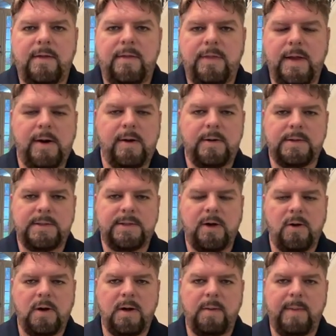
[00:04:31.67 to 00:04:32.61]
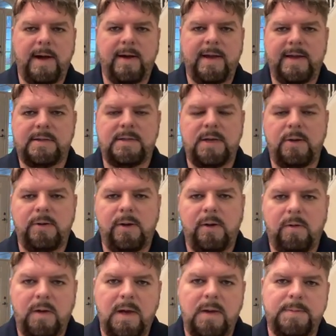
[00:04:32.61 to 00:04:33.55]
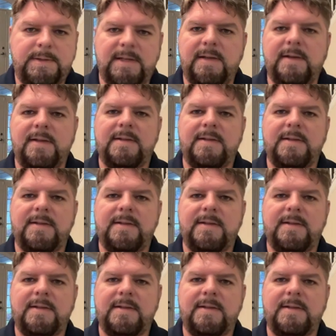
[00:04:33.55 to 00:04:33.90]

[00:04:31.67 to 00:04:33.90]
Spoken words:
there is talk about Antonio Gibson